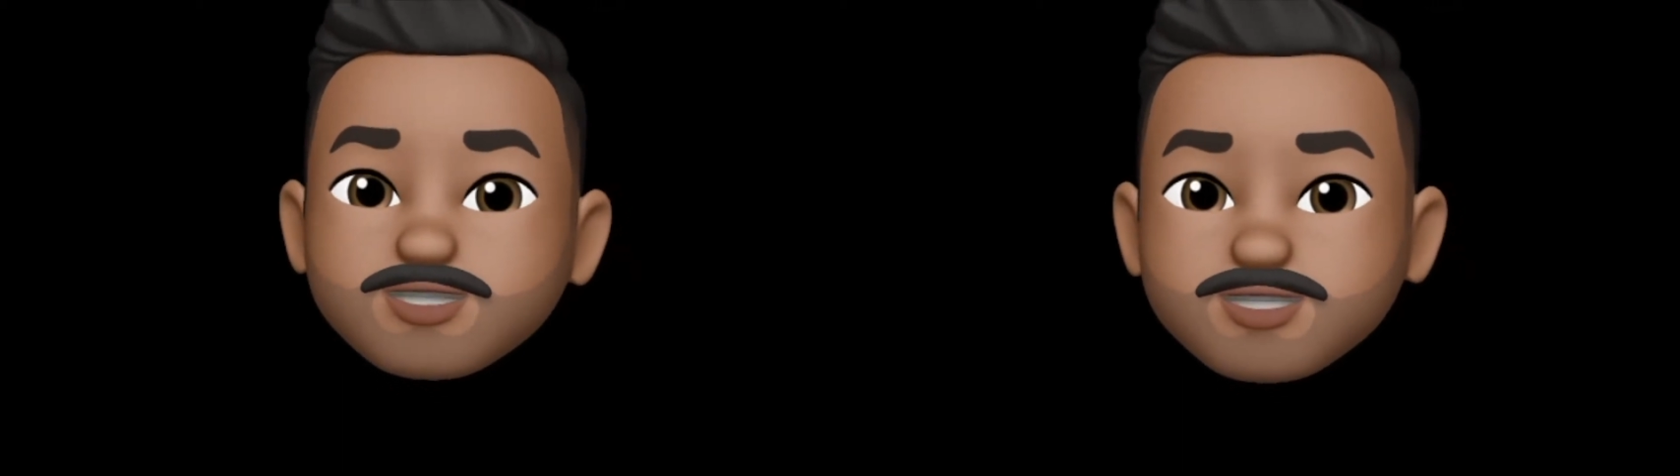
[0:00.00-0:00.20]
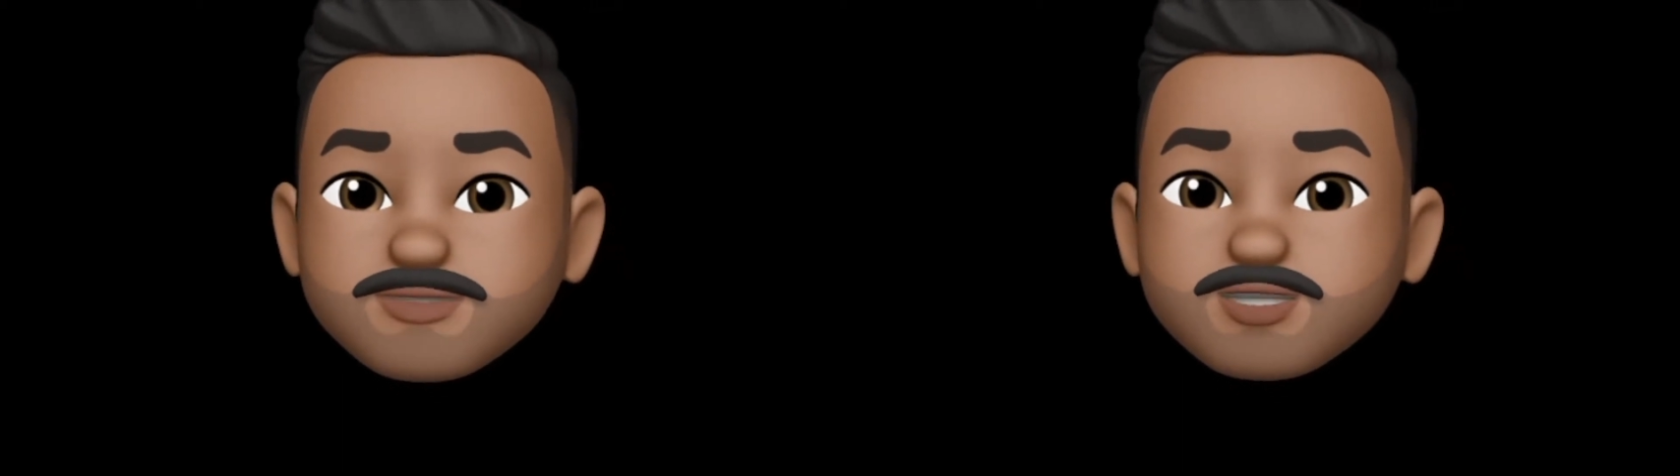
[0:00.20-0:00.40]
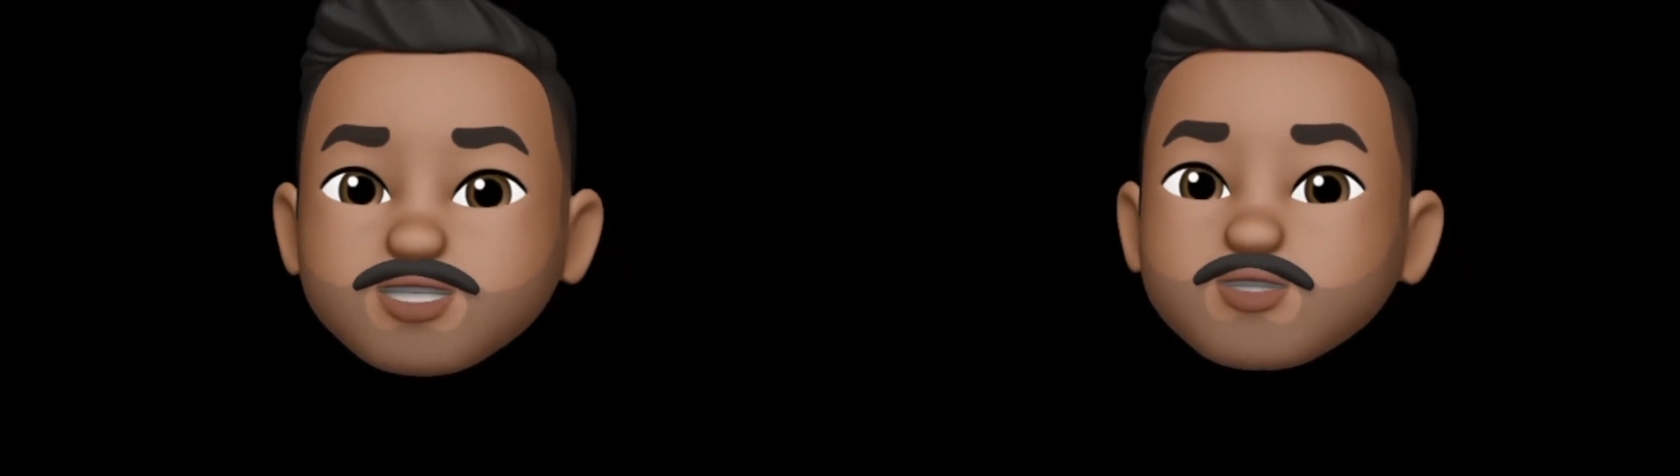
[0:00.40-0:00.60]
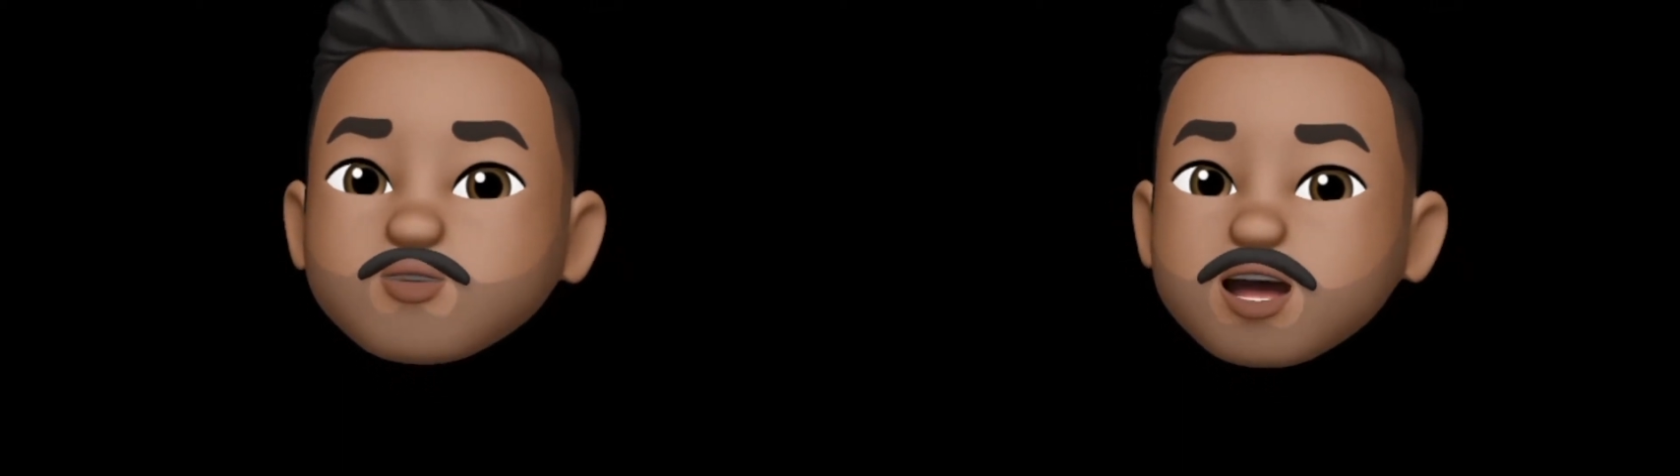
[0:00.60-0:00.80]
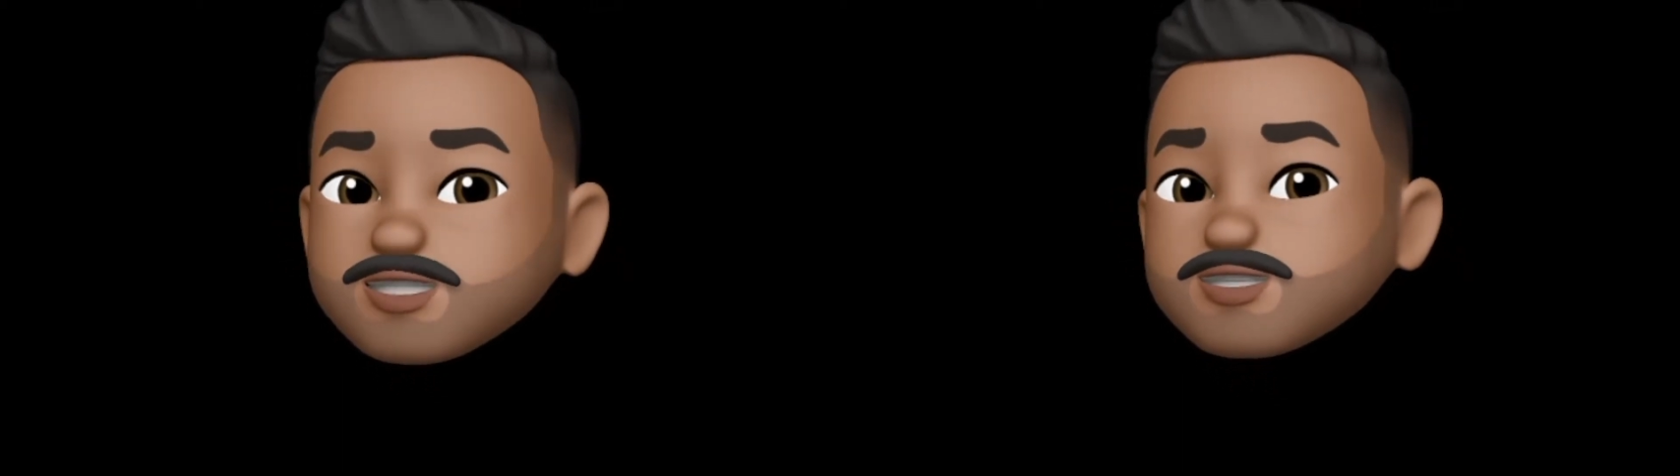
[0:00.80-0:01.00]
on
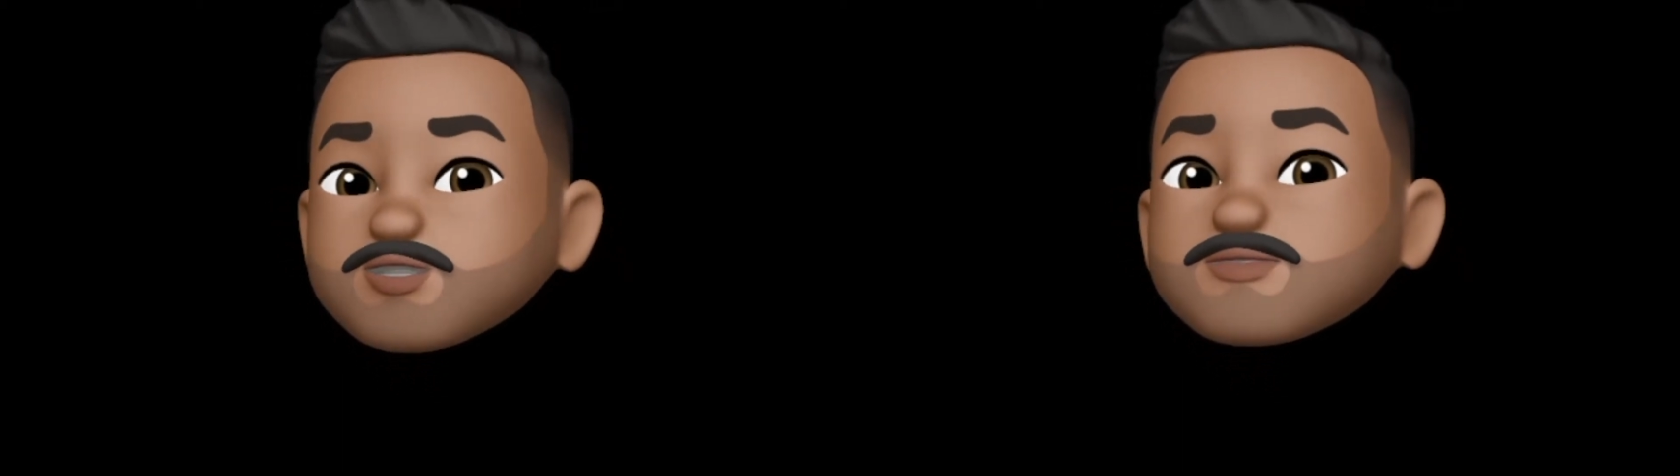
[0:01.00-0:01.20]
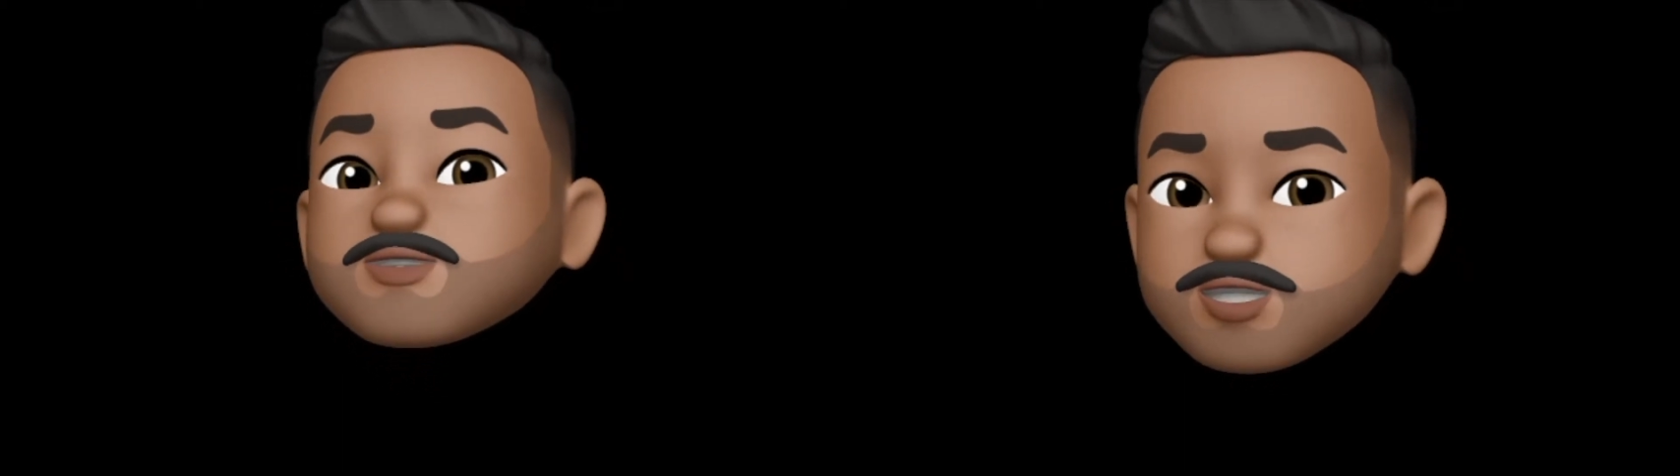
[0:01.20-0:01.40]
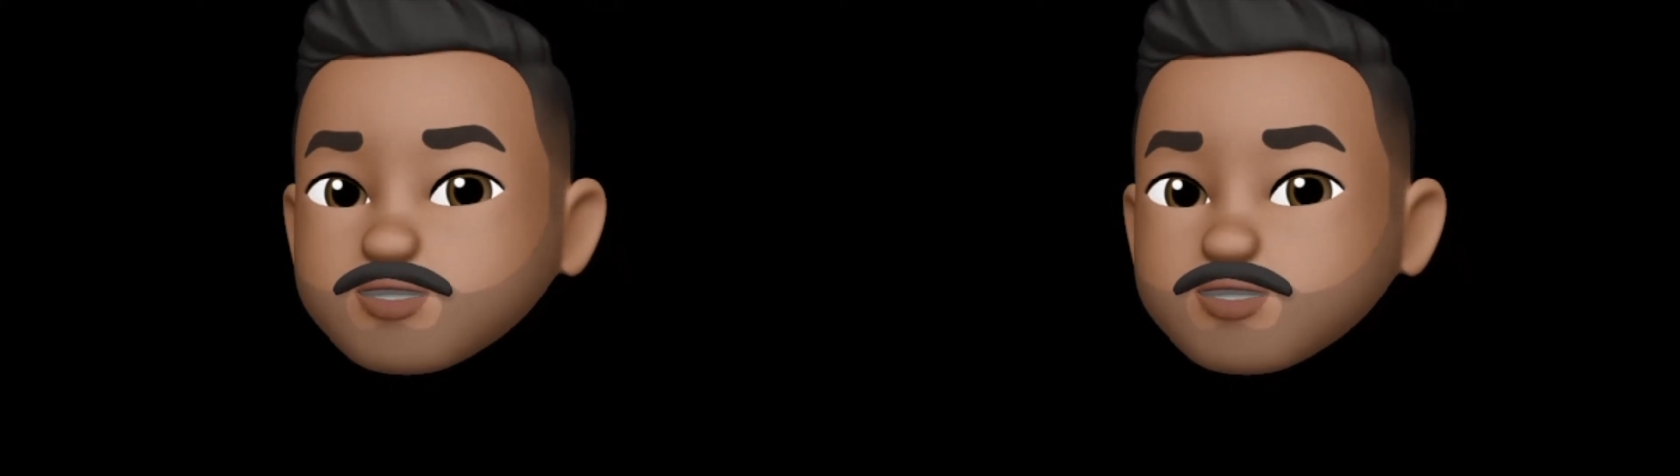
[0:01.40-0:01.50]
somebody who has their